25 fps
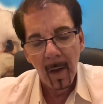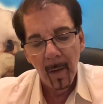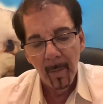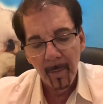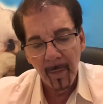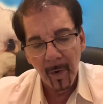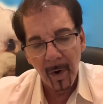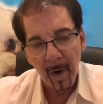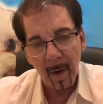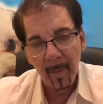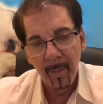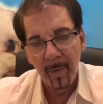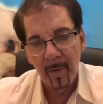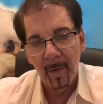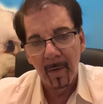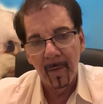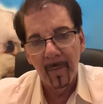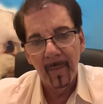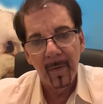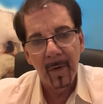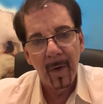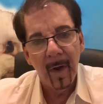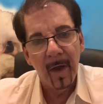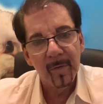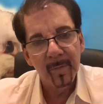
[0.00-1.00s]
barber,
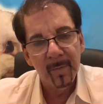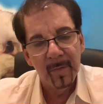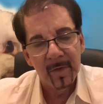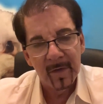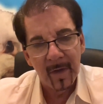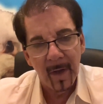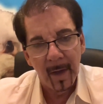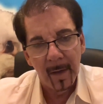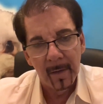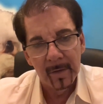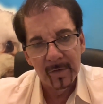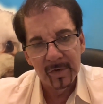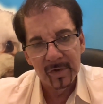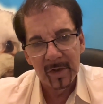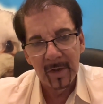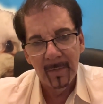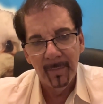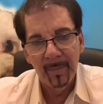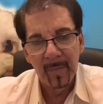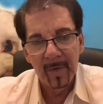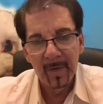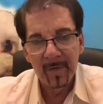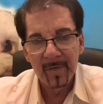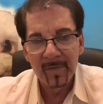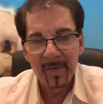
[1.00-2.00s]
cosmetology,
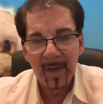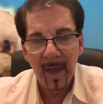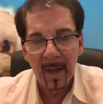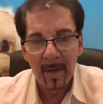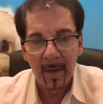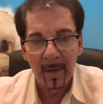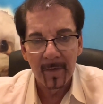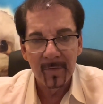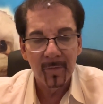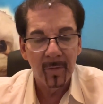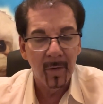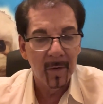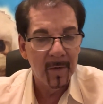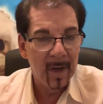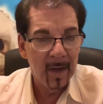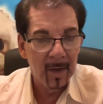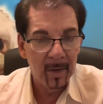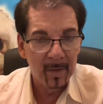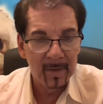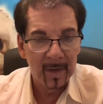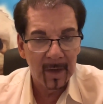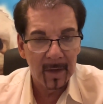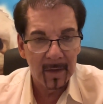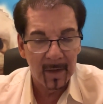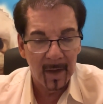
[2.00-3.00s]
aesthetics, or nail
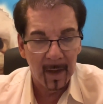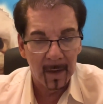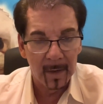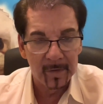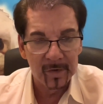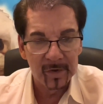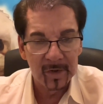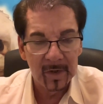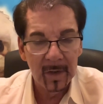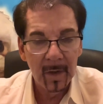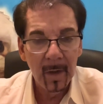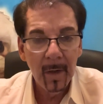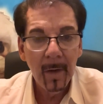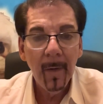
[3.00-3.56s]
technology.